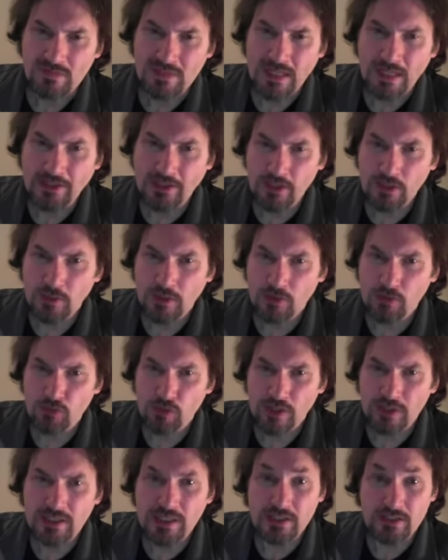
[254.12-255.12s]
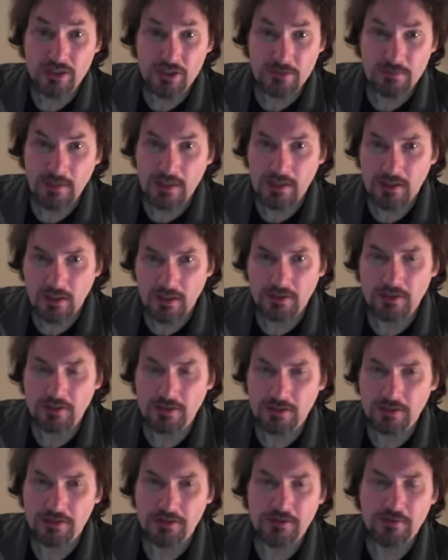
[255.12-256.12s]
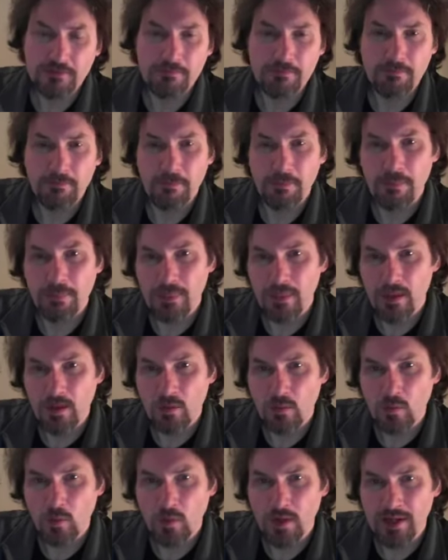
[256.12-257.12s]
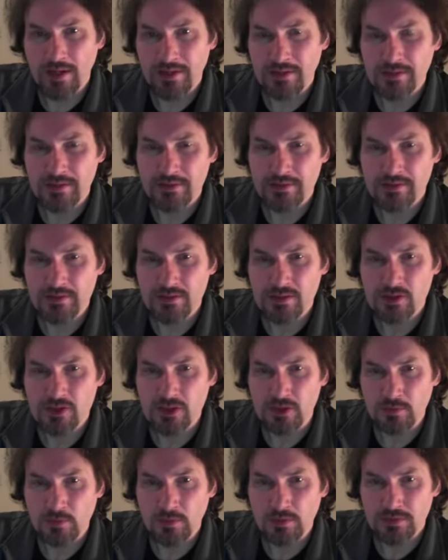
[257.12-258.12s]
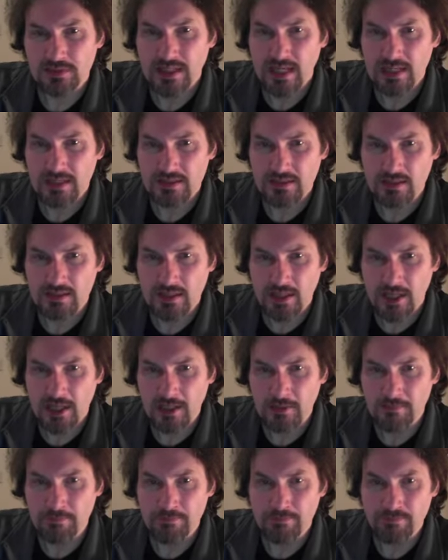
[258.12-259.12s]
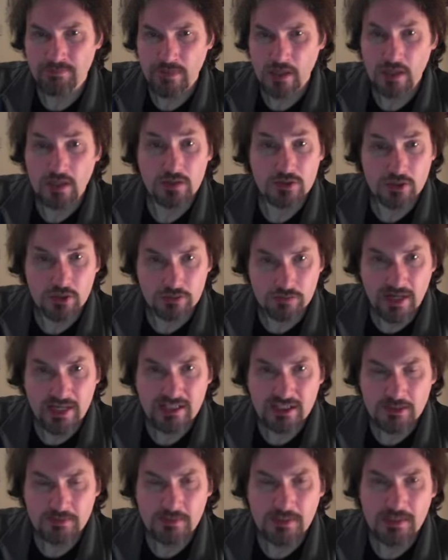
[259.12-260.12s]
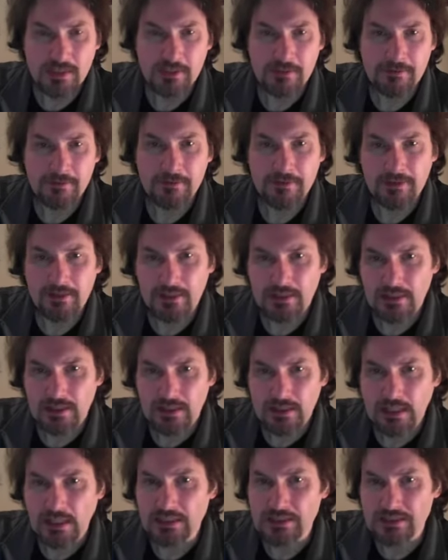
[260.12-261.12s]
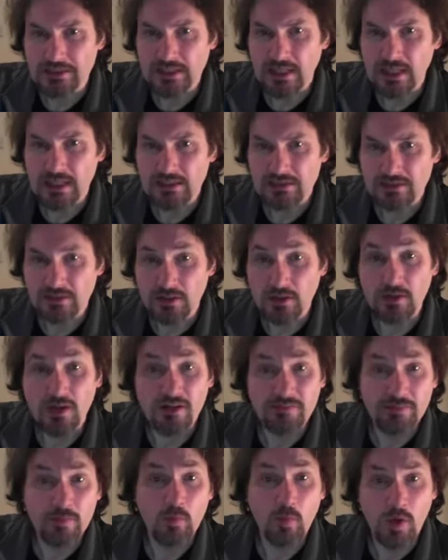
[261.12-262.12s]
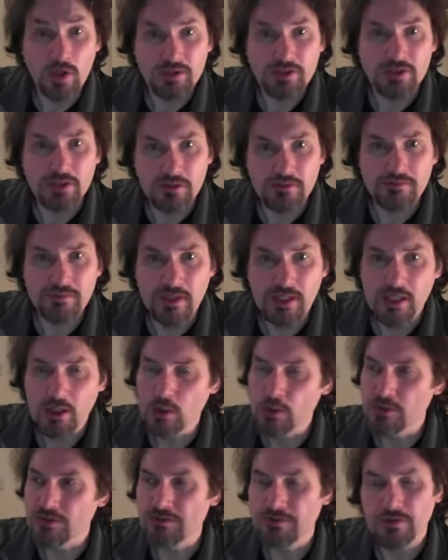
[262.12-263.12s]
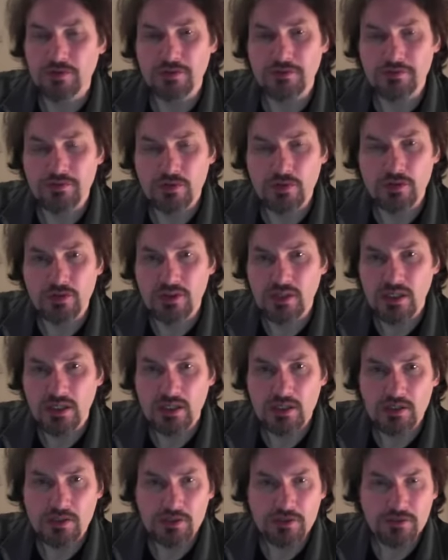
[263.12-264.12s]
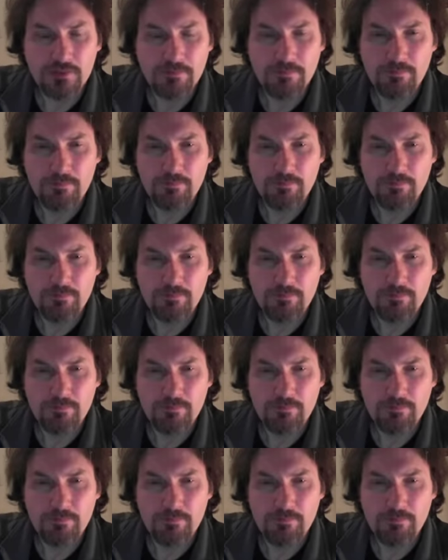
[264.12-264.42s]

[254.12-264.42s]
And, it really does my heart good when someone takes the time to write to me and says, I've been watching your videos for a few years.